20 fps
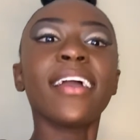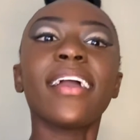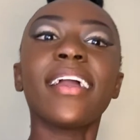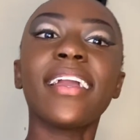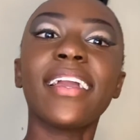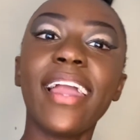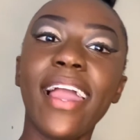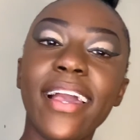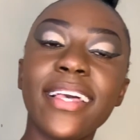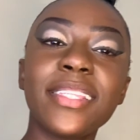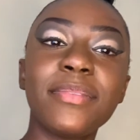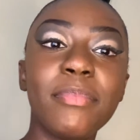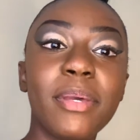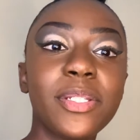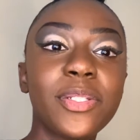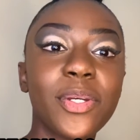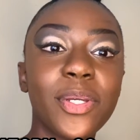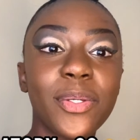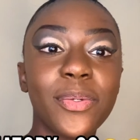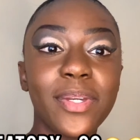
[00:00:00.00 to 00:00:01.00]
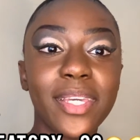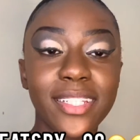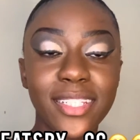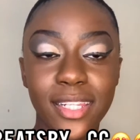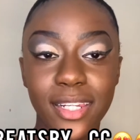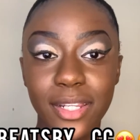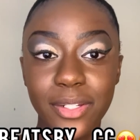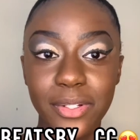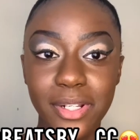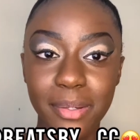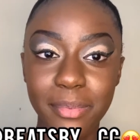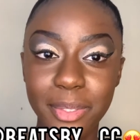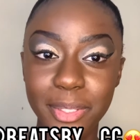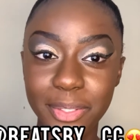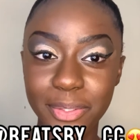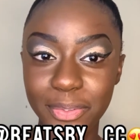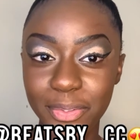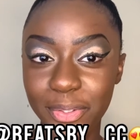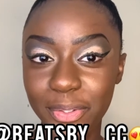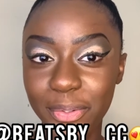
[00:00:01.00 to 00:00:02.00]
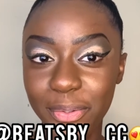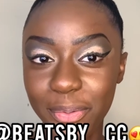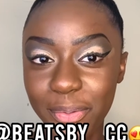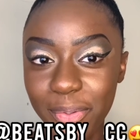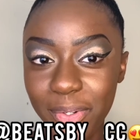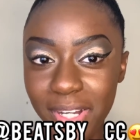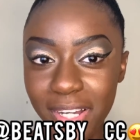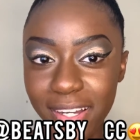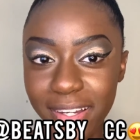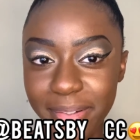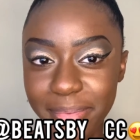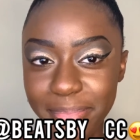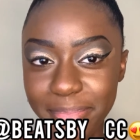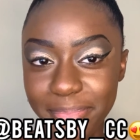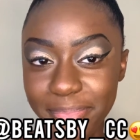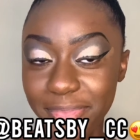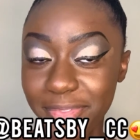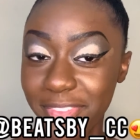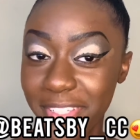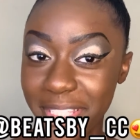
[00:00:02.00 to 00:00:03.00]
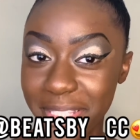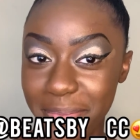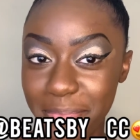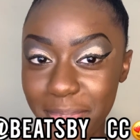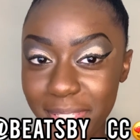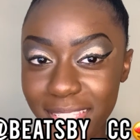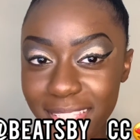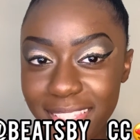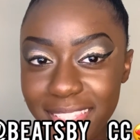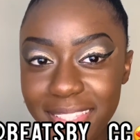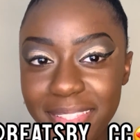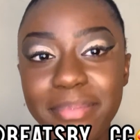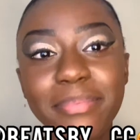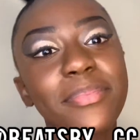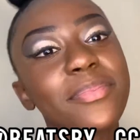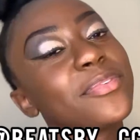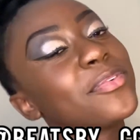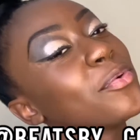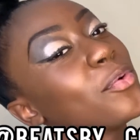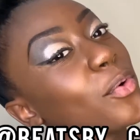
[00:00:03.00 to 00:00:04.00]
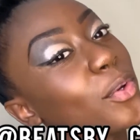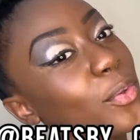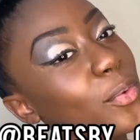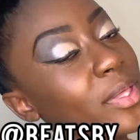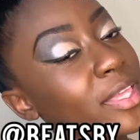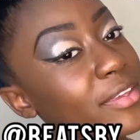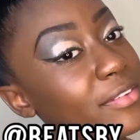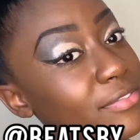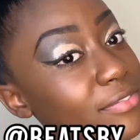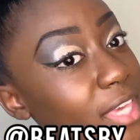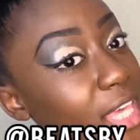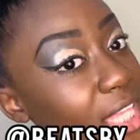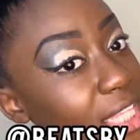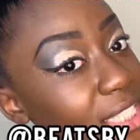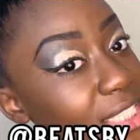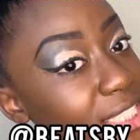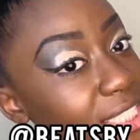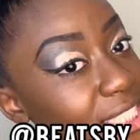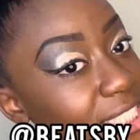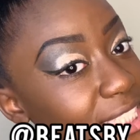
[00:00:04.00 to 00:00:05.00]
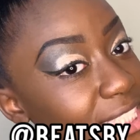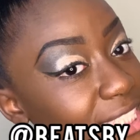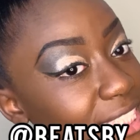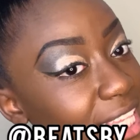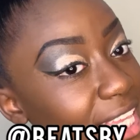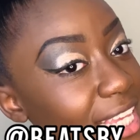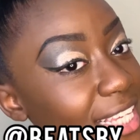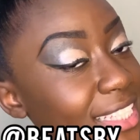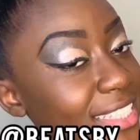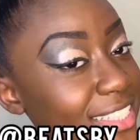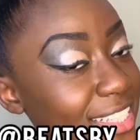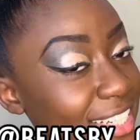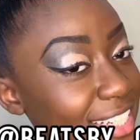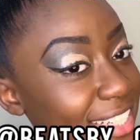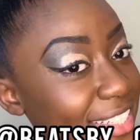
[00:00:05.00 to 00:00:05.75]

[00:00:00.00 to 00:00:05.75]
Guys, make sure you get Chanel to come and do your face beads for all your events. Yeah.